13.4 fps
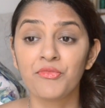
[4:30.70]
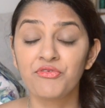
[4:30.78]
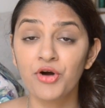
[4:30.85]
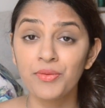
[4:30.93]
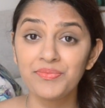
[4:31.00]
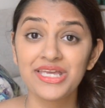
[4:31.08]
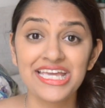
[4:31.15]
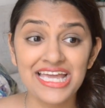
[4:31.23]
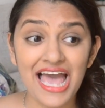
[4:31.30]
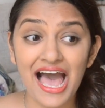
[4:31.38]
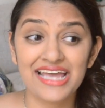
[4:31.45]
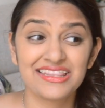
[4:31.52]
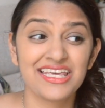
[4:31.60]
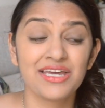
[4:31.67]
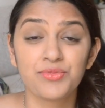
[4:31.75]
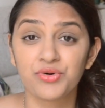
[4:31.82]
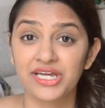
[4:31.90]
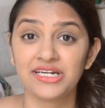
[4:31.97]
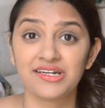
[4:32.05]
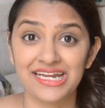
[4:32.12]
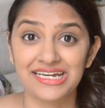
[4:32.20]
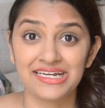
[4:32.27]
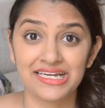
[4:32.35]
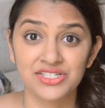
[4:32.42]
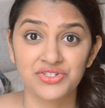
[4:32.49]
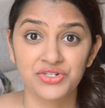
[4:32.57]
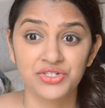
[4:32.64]
For me, I think booking train
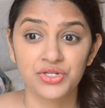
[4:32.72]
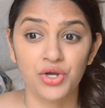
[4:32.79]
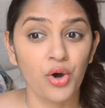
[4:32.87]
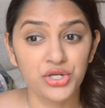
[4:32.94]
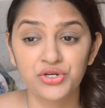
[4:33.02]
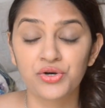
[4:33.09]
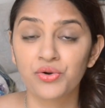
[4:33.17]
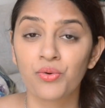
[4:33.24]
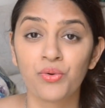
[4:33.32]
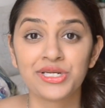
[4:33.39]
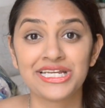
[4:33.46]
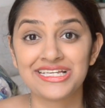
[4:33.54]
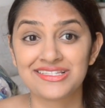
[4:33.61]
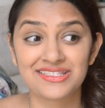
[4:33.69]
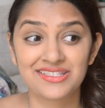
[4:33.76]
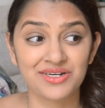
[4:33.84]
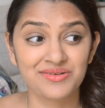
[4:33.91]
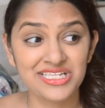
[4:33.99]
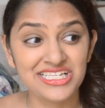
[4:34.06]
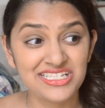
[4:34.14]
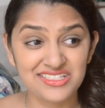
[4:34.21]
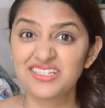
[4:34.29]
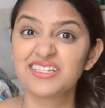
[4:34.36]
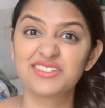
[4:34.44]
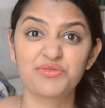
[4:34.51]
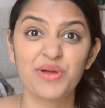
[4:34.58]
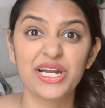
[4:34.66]
tickets on your own is the
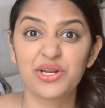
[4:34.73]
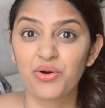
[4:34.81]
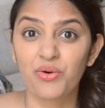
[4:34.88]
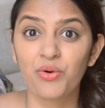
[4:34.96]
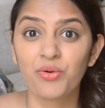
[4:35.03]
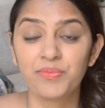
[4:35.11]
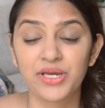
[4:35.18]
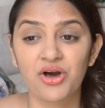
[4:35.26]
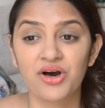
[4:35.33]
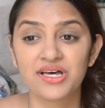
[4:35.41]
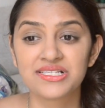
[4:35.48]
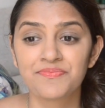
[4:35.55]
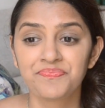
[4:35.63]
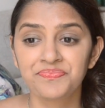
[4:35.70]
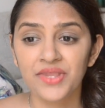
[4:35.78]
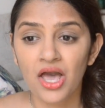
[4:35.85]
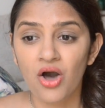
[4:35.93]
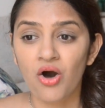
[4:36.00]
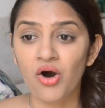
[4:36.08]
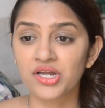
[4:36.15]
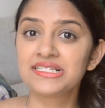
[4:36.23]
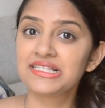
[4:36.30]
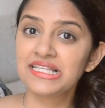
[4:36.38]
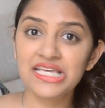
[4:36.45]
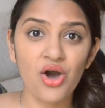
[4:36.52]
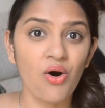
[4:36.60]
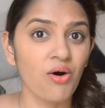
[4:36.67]
easiest way to go, because
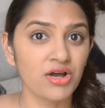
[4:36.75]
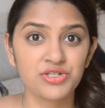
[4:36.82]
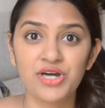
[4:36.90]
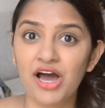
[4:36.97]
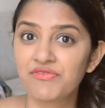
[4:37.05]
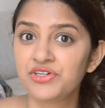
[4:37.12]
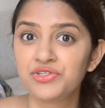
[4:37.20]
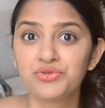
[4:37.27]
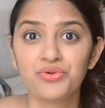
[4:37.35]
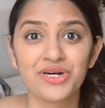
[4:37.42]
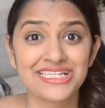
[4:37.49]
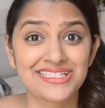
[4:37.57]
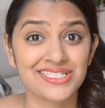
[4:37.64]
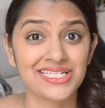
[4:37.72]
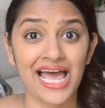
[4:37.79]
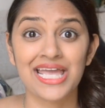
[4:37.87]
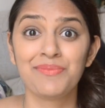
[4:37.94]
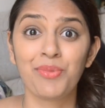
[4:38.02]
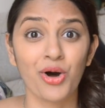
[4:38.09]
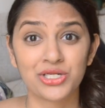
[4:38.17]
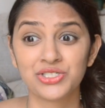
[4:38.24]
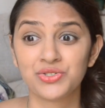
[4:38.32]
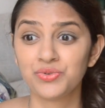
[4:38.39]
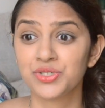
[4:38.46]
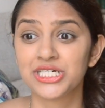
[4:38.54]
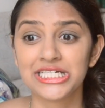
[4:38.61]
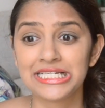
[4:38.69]
honestly, all you have to do is type on
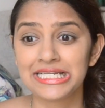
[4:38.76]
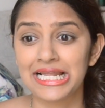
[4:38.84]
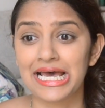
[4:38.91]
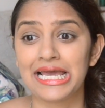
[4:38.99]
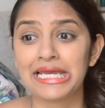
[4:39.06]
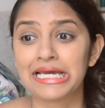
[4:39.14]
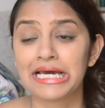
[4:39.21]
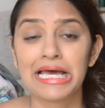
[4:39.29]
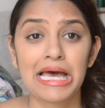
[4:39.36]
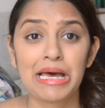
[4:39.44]
Google like